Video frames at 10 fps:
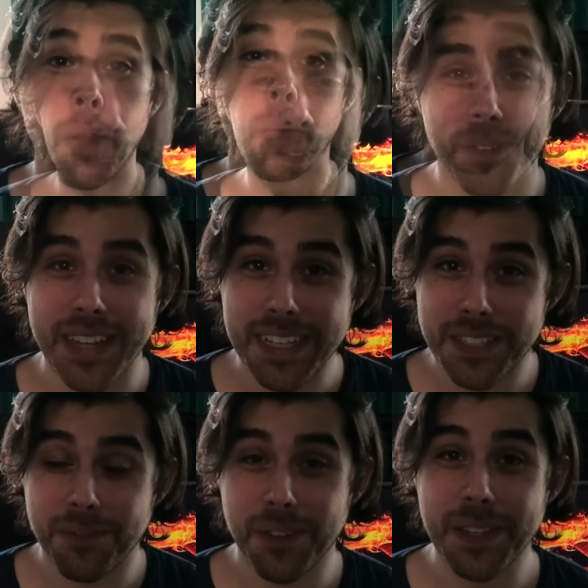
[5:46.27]
Well, that's
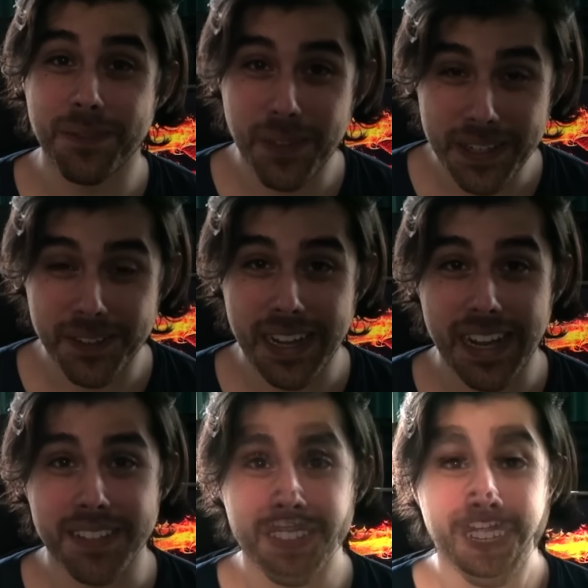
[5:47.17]
it for this video,
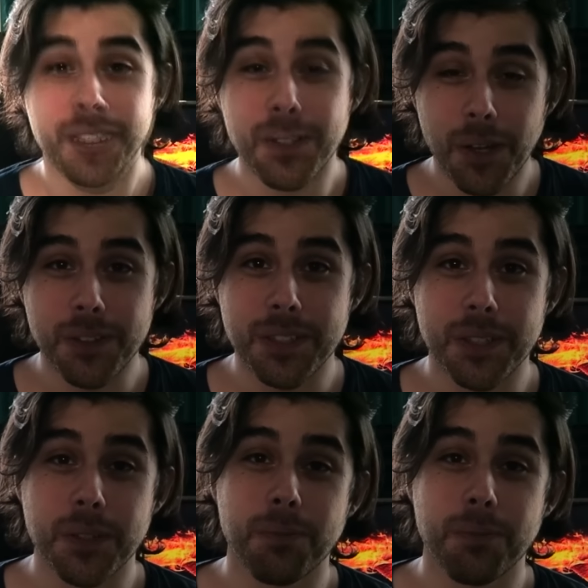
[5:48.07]
guys. You know what to do.